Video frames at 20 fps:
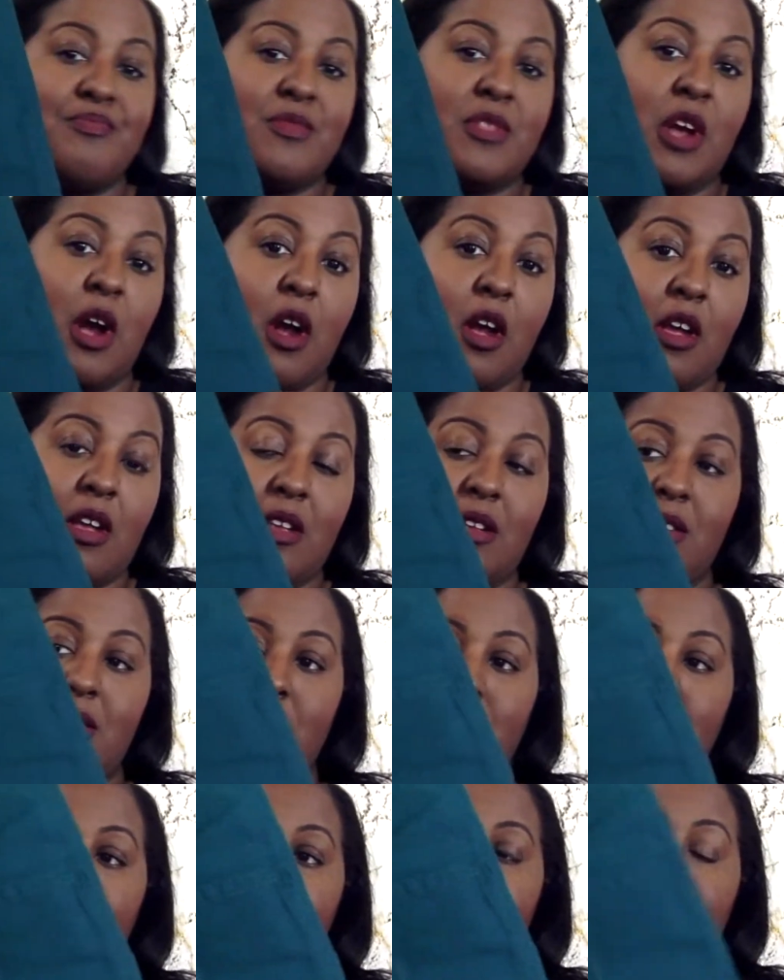darker
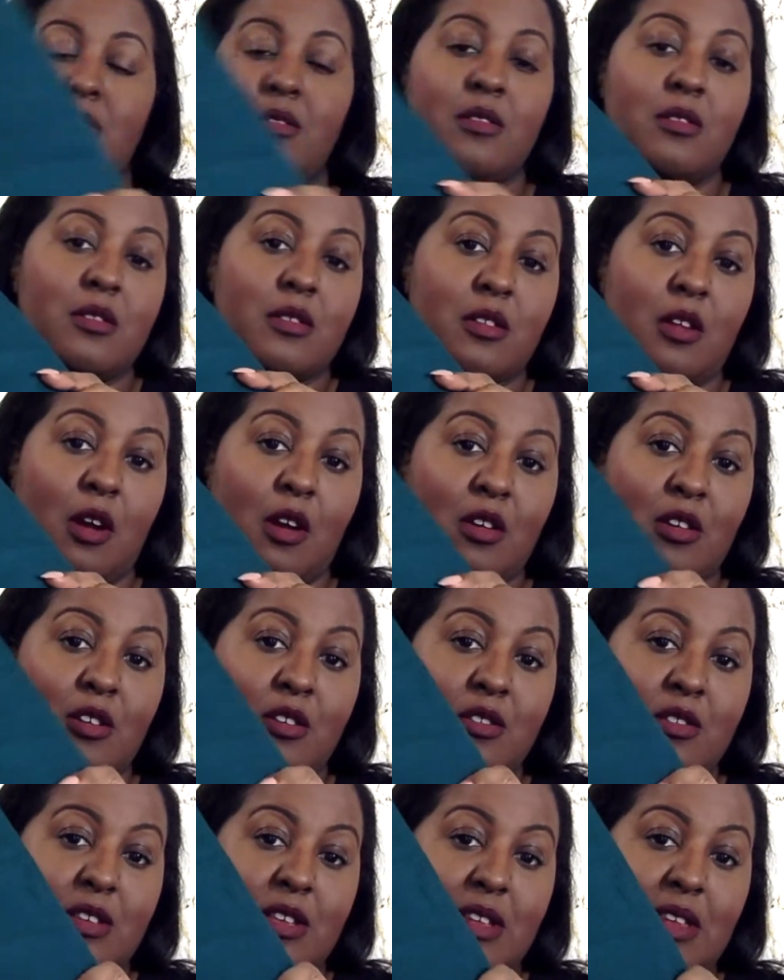
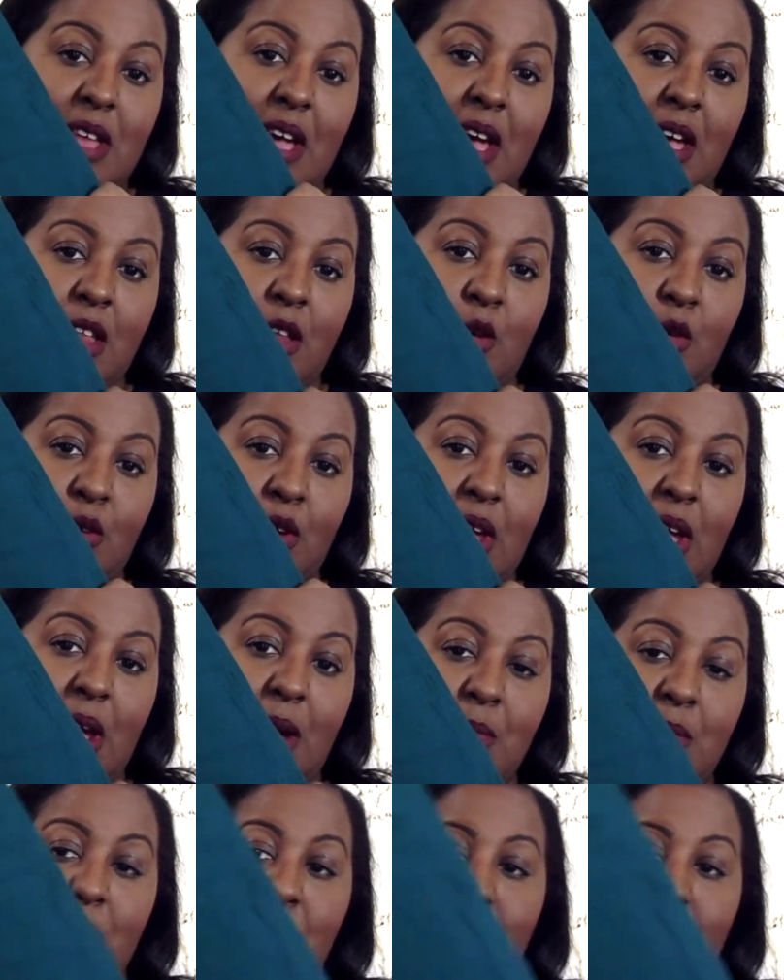than that on camera,